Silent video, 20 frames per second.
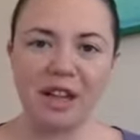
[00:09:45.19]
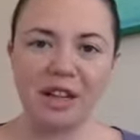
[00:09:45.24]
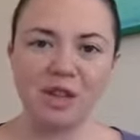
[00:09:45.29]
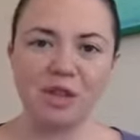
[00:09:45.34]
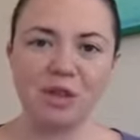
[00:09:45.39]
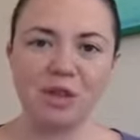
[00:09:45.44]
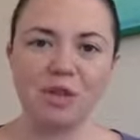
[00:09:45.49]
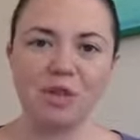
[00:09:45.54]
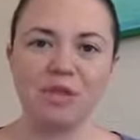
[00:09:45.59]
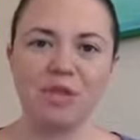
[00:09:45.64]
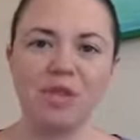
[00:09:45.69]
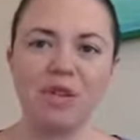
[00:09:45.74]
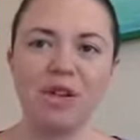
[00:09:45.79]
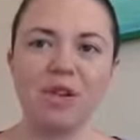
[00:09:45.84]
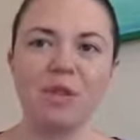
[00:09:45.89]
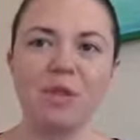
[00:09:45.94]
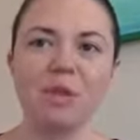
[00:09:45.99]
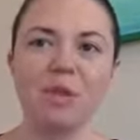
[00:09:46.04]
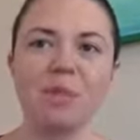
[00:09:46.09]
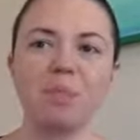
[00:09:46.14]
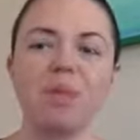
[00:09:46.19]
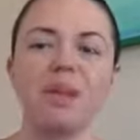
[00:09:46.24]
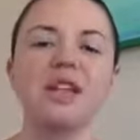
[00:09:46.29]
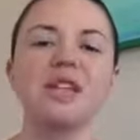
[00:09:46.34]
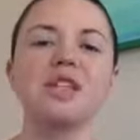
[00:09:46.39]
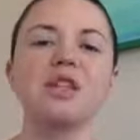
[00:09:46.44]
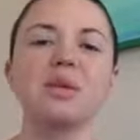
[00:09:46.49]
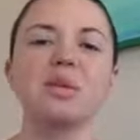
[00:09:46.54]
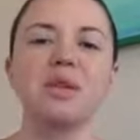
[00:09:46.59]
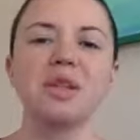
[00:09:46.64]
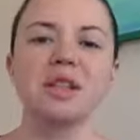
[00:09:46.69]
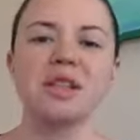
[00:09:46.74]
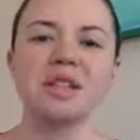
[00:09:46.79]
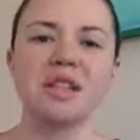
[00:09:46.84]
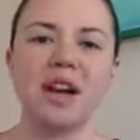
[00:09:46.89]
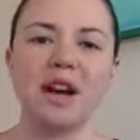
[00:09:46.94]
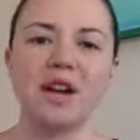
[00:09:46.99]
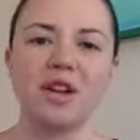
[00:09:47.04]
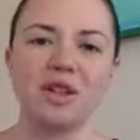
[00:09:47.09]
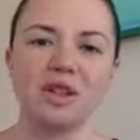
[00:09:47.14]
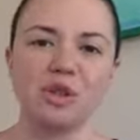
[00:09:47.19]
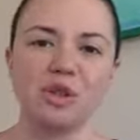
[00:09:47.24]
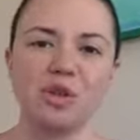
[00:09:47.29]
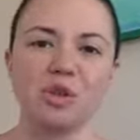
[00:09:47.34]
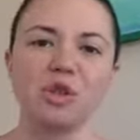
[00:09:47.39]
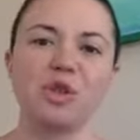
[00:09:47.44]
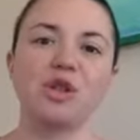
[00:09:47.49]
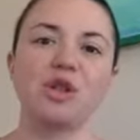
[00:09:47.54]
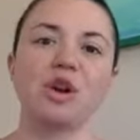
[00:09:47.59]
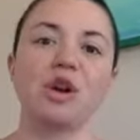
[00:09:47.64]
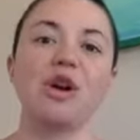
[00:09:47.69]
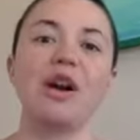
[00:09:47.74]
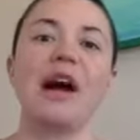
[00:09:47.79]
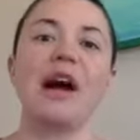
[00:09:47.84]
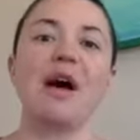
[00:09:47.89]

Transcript: That's sort of the place that we desire to sort of start